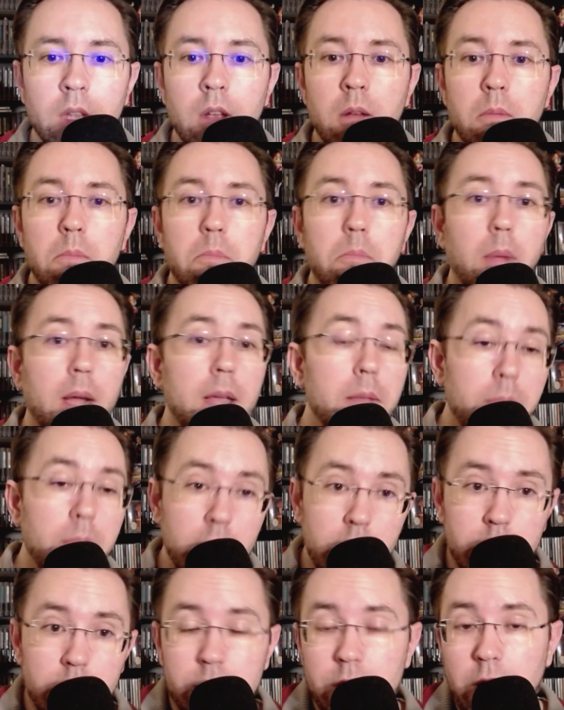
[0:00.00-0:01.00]
Might be a
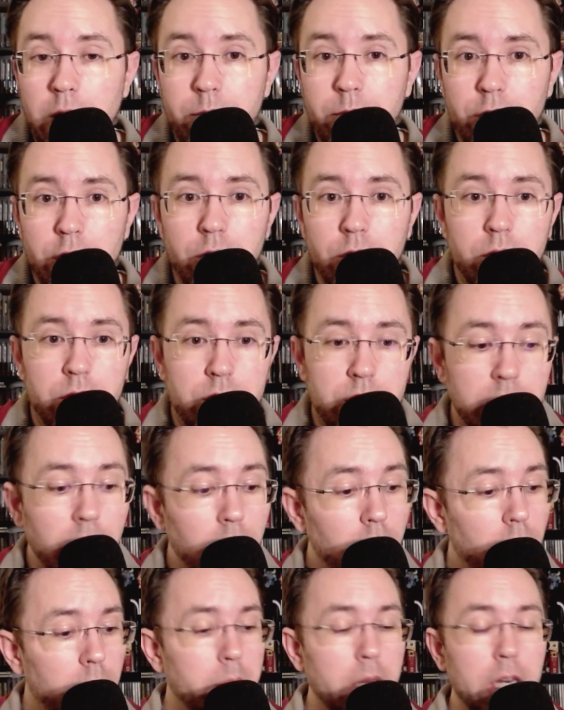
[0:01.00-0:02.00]
good time for you to
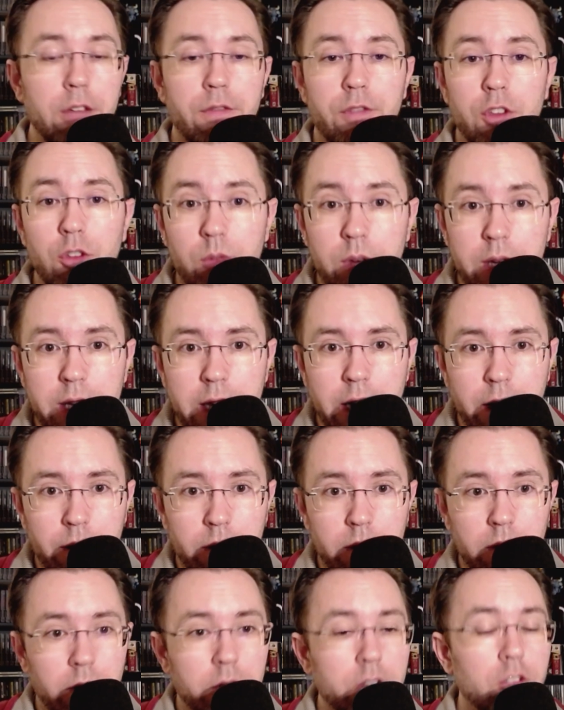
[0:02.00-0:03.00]
sell. I mean, if you can get,
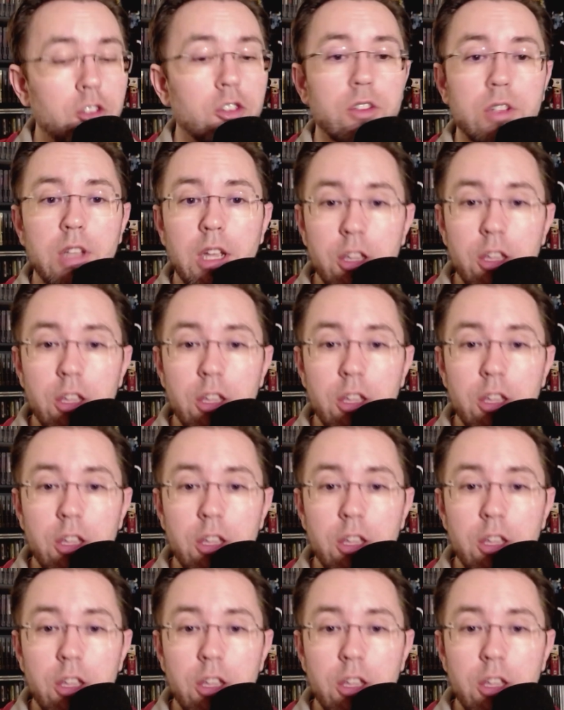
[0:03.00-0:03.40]
let's just say you